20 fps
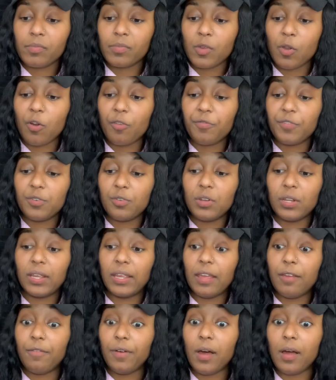or for you to
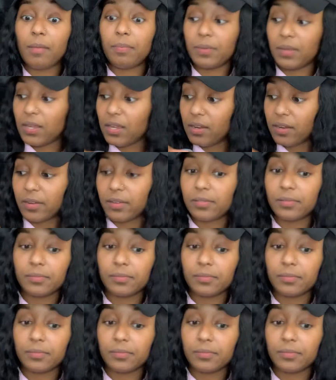give up here.